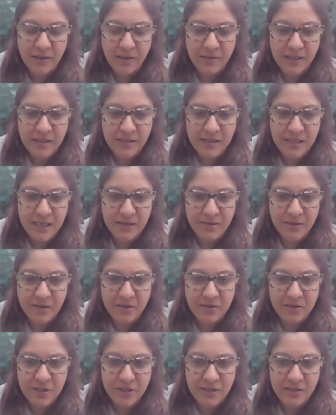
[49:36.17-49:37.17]
these
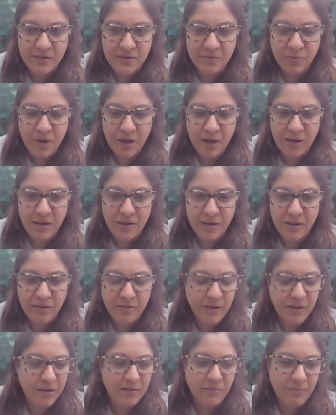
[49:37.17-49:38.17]
technologies,
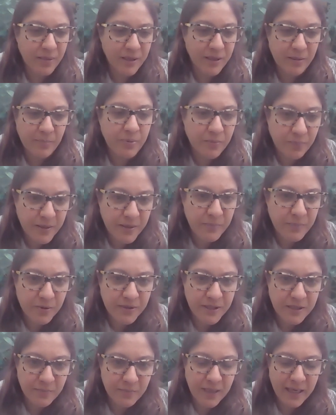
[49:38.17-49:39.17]
and people
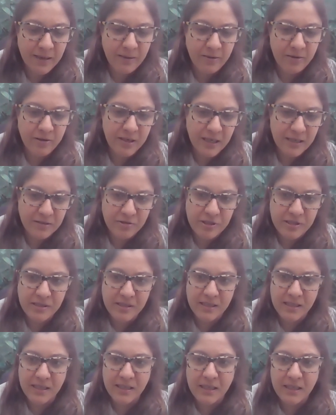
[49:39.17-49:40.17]
need power,
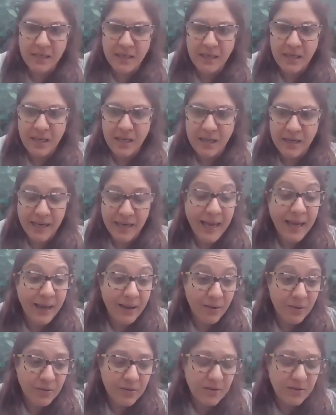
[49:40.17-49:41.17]
electricity
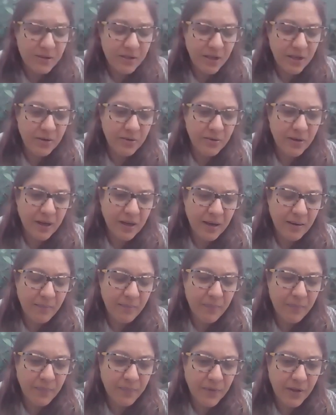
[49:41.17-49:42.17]
now. So
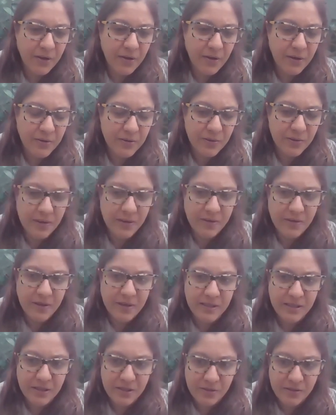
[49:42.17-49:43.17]
so I
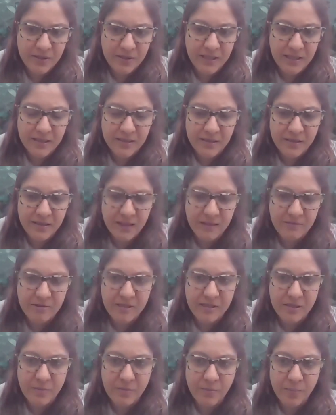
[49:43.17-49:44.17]
do see there
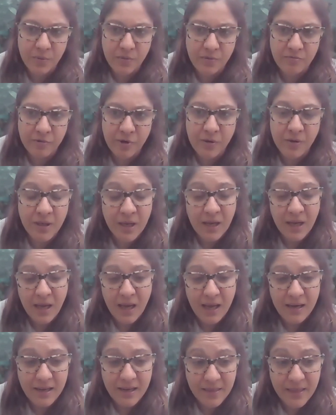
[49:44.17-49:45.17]
is an important role,
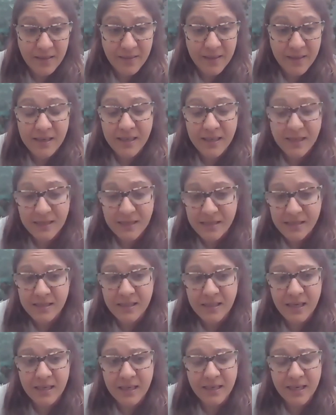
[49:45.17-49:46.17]
and I think that is
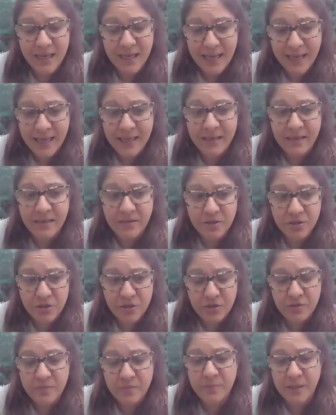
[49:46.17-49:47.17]
and can and
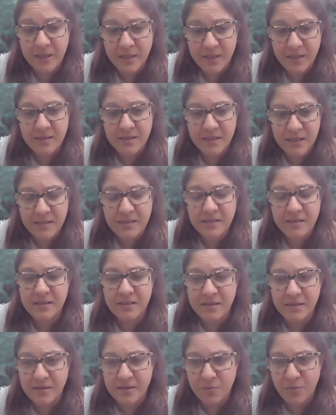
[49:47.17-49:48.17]
should be
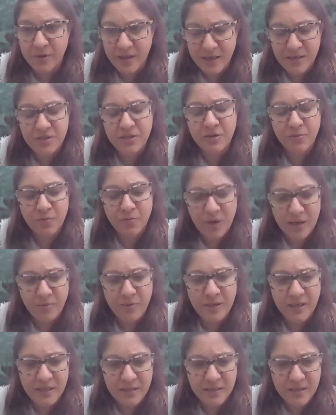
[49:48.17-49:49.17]
consistent with actually where we
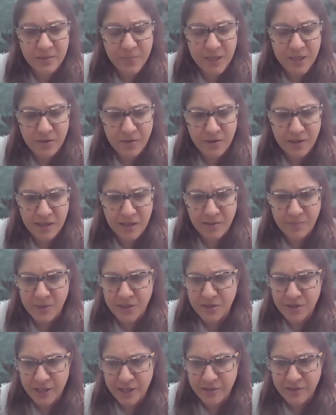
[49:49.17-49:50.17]
need to be on
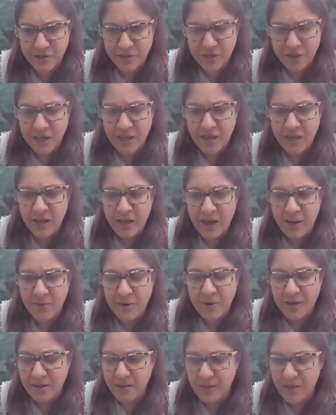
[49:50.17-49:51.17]
climate change. I
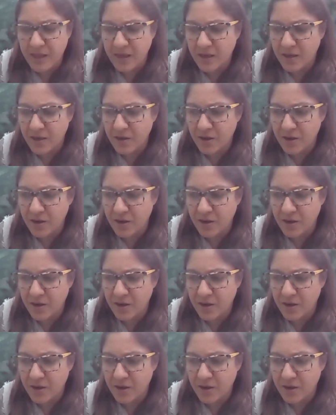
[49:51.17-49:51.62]
mean, I think